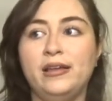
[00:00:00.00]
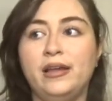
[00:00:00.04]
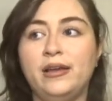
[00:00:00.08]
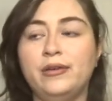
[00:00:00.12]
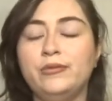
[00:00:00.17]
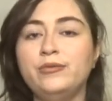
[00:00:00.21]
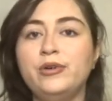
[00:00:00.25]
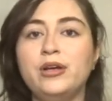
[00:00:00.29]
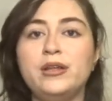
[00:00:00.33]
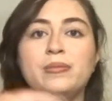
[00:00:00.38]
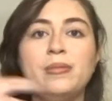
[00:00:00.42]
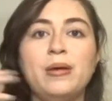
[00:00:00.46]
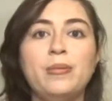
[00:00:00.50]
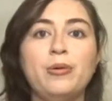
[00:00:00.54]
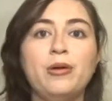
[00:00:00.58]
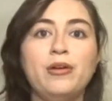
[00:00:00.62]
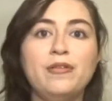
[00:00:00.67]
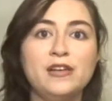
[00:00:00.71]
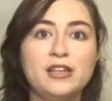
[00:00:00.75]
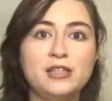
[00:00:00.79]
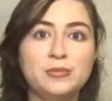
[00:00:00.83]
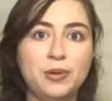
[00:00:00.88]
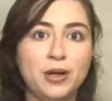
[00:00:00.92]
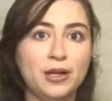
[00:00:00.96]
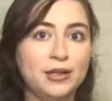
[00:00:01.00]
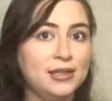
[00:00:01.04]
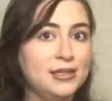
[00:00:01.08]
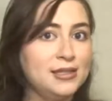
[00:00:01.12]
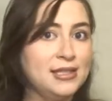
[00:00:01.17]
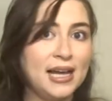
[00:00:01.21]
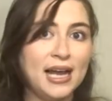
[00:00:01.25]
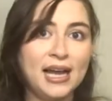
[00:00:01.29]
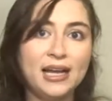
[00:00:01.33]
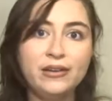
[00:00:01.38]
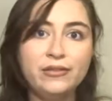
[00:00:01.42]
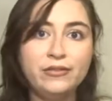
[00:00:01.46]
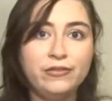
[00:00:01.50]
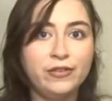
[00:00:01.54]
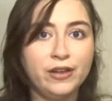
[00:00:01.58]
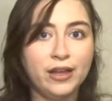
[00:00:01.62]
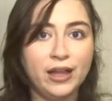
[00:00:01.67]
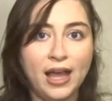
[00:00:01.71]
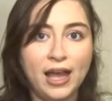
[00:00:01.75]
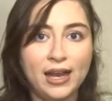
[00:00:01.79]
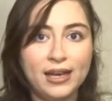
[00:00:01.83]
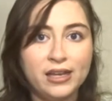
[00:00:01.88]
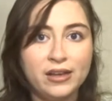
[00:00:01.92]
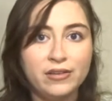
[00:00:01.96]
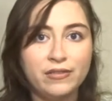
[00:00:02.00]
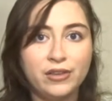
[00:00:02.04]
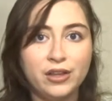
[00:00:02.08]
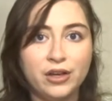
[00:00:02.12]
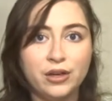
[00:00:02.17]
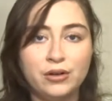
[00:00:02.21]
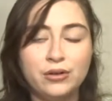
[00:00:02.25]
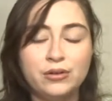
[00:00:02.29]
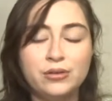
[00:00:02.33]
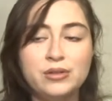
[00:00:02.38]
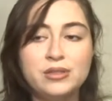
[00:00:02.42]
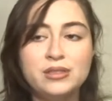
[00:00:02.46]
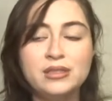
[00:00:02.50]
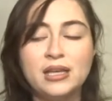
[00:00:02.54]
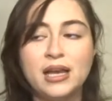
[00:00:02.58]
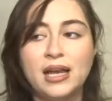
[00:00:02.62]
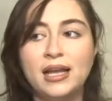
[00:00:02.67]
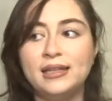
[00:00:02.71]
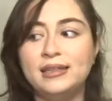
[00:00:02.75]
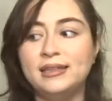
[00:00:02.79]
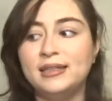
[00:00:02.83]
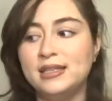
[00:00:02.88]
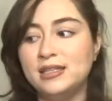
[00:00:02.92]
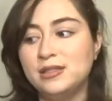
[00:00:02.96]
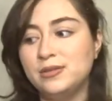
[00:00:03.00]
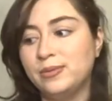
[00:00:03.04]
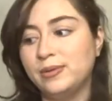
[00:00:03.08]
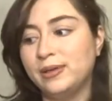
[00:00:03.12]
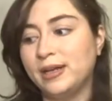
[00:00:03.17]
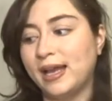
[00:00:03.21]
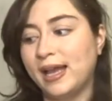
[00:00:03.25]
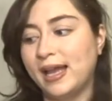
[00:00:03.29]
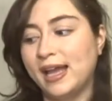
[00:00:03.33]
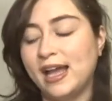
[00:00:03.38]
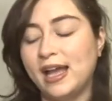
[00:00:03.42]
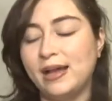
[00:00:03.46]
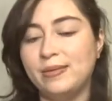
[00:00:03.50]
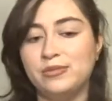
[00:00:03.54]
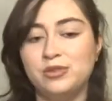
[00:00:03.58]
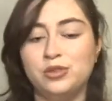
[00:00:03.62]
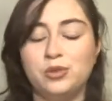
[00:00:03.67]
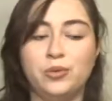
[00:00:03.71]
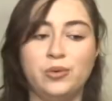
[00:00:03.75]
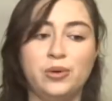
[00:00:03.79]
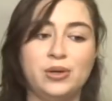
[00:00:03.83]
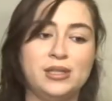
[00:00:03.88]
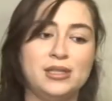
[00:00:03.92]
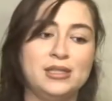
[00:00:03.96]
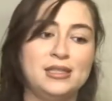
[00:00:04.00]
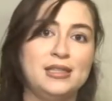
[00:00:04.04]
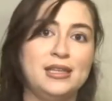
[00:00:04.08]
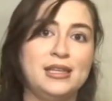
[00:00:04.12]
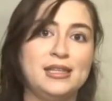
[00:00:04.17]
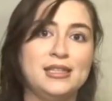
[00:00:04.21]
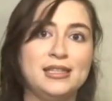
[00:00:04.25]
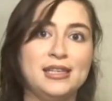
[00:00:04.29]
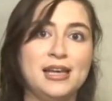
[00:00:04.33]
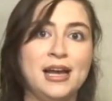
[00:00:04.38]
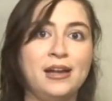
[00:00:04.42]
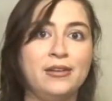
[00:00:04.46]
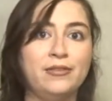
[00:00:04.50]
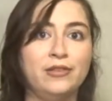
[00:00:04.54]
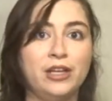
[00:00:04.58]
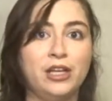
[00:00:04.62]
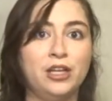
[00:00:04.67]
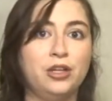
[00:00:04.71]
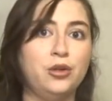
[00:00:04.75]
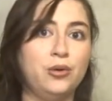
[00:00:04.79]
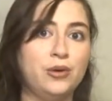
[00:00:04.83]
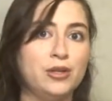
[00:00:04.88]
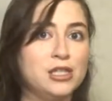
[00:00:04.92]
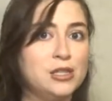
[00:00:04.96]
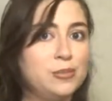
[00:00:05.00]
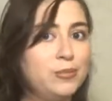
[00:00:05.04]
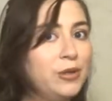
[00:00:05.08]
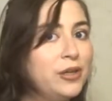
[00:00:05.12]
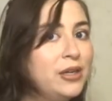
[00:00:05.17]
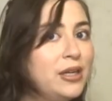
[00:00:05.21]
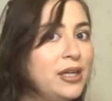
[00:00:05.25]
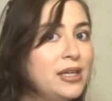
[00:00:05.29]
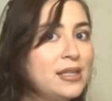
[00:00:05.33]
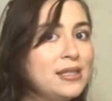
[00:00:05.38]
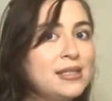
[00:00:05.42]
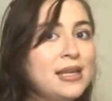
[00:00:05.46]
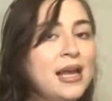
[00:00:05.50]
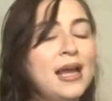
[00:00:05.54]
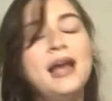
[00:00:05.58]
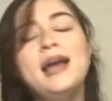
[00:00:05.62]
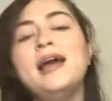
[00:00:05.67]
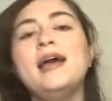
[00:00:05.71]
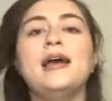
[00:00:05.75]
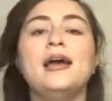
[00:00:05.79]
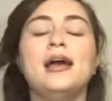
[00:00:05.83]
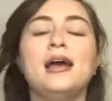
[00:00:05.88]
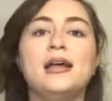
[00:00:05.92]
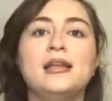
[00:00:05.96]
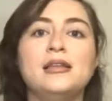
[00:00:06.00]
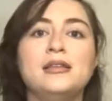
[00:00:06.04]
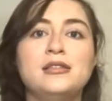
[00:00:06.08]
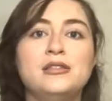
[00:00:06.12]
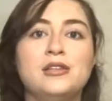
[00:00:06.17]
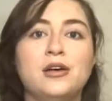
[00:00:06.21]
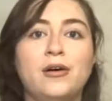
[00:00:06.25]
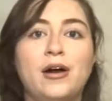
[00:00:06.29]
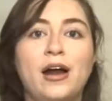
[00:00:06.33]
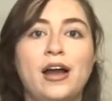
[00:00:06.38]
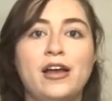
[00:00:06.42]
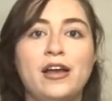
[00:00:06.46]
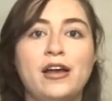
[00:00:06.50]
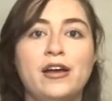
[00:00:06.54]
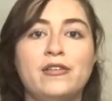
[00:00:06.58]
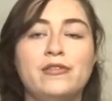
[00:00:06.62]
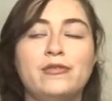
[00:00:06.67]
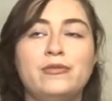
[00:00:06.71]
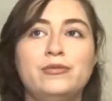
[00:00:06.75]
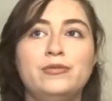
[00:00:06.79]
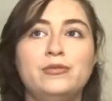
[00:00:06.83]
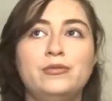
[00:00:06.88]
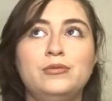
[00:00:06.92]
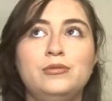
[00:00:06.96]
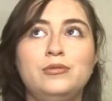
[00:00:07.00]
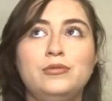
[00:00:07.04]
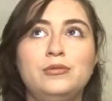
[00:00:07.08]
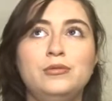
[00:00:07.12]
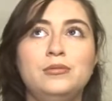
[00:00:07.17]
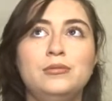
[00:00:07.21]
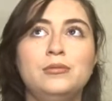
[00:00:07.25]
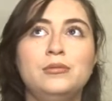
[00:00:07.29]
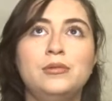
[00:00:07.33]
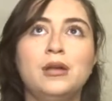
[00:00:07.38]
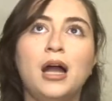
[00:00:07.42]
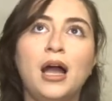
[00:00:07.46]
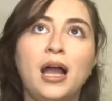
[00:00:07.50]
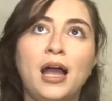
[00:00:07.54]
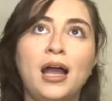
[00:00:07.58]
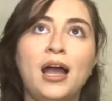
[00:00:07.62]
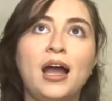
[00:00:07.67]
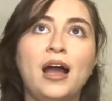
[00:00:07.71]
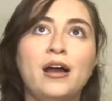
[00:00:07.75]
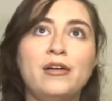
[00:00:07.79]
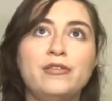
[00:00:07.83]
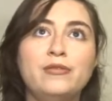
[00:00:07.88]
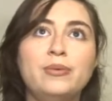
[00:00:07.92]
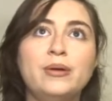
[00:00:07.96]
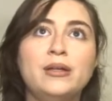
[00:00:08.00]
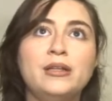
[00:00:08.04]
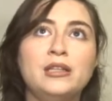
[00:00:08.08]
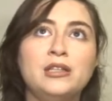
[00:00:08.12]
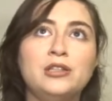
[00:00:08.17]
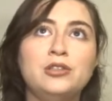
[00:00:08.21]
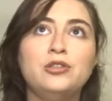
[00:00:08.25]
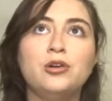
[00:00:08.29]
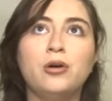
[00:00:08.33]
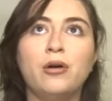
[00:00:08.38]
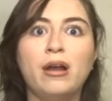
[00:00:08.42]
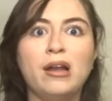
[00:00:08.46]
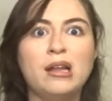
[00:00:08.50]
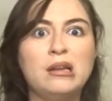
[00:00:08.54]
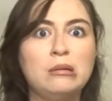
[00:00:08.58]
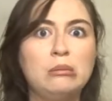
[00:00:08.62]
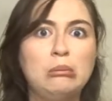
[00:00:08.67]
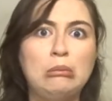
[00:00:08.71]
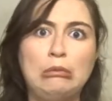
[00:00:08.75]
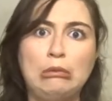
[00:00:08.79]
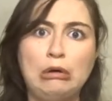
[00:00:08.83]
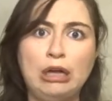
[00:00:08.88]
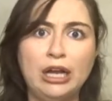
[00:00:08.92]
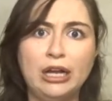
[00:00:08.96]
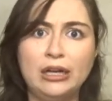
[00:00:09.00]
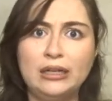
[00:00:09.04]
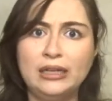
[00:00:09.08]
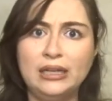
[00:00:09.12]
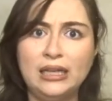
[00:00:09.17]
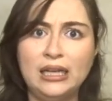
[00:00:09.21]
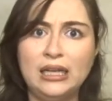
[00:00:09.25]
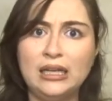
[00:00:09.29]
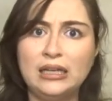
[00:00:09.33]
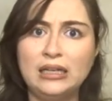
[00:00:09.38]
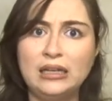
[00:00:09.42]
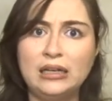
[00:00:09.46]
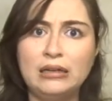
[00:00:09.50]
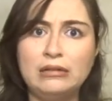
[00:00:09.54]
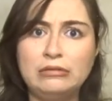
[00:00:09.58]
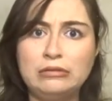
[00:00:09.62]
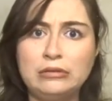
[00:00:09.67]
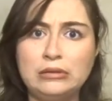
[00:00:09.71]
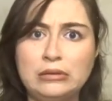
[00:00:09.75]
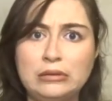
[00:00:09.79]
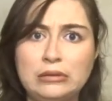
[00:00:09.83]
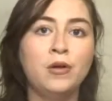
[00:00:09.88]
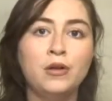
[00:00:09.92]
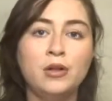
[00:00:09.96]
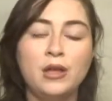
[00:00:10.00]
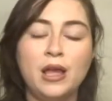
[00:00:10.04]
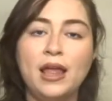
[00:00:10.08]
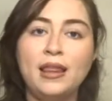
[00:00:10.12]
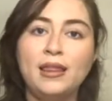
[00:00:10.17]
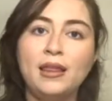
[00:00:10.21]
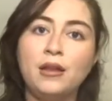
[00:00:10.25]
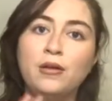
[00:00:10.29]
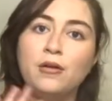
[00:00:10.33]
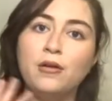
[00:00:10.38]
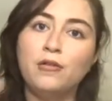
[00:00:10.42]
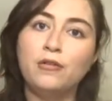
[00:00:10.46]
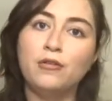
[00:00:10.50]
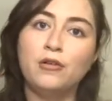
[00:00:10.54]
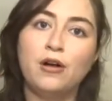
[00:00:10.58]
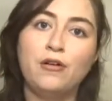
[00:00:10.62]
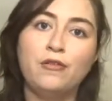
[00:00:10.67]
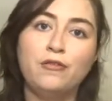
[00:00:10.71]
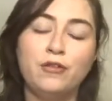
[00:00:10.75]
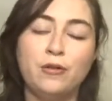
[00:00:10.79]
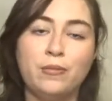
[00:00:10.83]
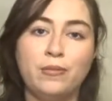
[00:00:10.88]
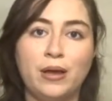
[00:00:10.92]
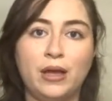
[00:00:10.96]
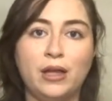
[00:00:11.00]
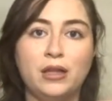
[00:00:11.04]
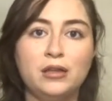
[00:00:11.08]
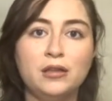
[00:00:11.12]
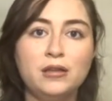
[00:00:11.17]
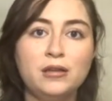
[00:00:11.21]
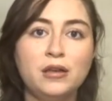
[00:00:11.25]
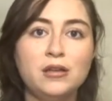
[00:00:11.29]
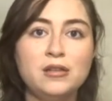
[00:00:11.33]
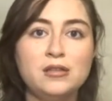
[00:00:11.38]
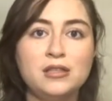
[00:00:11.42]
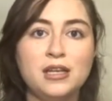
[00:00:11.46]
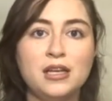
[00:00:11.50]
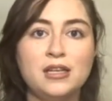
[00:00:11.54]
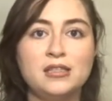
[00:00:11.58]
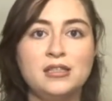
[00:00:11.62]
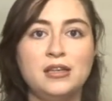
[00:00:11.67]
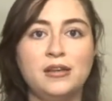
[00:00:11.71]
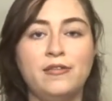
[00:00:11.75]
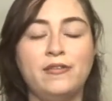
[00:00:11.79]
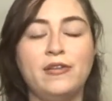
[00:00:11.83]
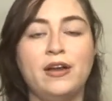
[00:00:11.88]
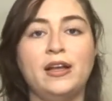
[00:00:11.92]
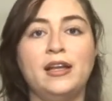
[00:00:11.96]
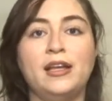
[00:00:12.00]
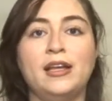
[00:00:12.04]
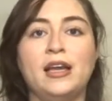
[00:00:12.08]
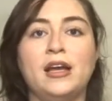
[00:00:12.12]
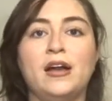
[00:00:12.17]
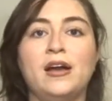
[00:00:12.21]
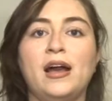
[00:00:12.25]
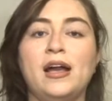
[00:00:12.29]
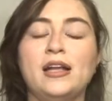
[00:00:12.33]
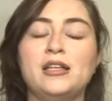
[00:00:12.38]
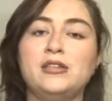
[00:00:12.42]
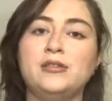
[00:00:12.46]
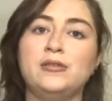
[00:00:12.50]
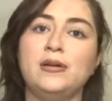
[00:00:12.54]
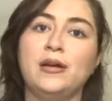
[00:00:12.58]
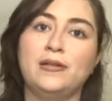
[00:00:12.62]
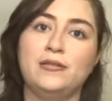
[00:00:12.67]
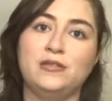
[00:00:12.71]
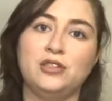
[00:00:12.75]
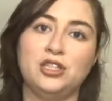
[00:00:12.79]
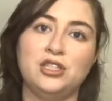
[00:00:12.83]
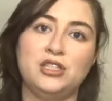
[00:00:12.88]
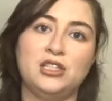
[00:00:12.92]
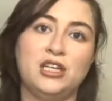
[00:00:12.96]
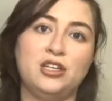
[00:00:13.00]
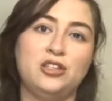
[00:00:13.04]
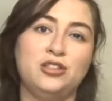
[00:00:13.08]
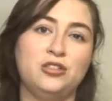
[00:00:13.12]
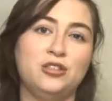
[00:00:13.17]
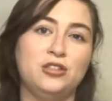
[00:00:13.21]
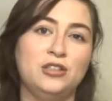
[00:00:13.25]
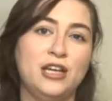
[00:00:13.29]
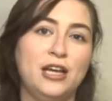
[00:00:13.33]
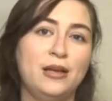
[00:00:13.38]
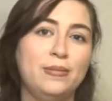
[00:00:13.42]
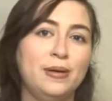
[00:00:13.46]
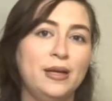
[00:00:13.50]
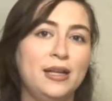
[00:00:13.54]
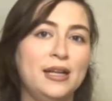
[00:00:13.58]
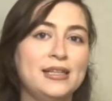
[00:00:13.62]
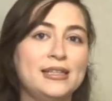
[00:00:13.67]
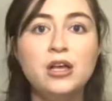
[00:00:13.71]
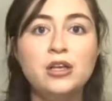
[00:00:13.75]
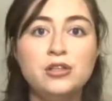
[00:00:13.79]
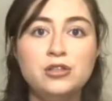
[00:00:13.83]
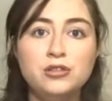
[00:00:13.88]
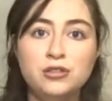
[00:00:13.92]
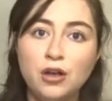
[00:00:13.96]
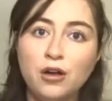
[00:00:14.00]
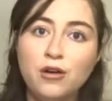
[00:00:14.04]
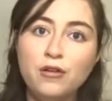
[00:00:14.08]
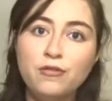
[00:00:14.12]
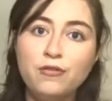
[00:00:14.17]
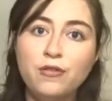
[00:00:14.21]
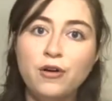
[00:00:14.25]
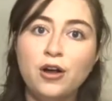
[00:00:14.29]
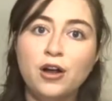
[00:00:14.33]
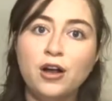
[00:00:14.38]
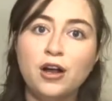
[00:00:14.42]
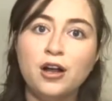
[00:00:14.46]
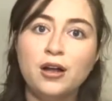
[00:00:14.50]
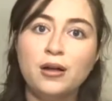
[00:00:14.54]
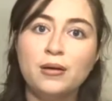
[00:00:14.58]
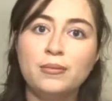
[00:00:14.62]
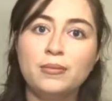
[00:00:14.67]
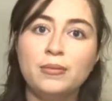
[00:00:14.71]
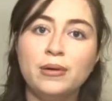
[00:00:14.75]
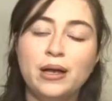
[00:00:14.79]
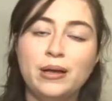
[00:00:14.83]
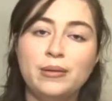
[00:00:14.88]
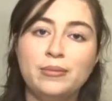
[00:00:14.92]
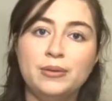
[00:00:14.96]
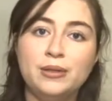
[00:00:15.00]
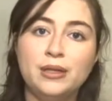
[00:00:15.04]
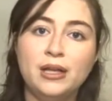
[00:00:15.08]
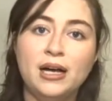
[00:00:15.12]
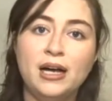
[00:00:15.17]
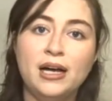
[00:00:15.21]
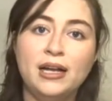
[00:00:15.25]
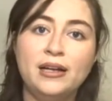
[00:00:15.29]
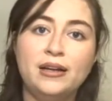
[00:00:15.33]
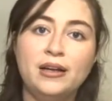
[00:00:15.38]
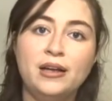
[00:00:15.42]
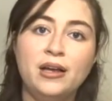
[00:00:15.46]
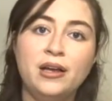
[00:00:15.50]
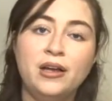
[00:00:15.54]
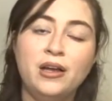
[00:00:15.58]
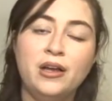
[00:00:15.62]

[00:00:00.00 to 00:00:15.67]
with my previous pregnancy, I didn't feel any of those, and this one I am, so it's kind of like a new experience, and so I have been enjoying them, weirdly enough. And then overall, from my glucose testing, finding out I do have gestational diabetes. So far, my blood